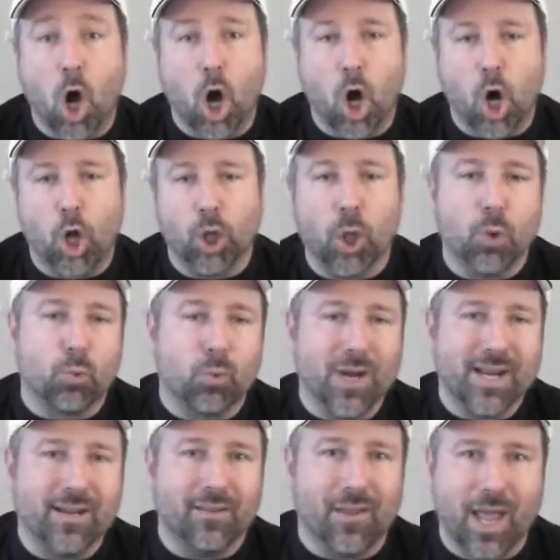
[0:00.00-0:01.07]
all
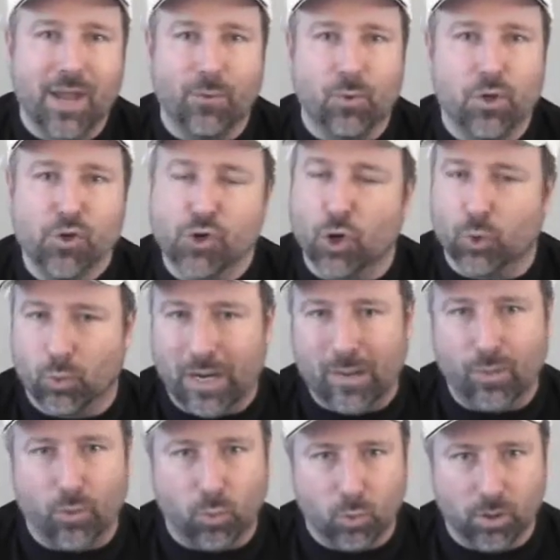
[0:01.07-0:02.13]
written language
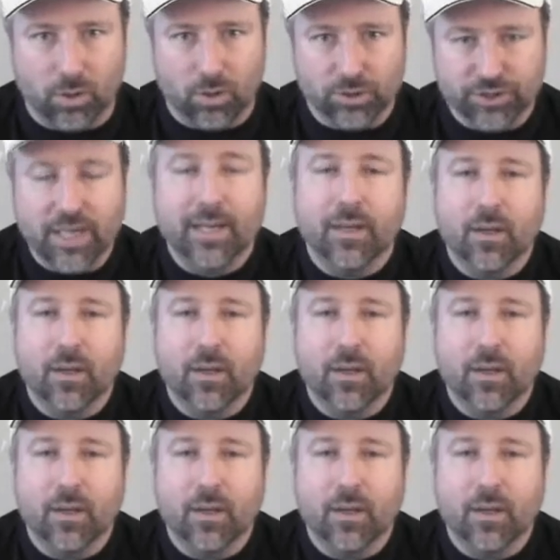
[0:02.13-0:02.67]
around the world.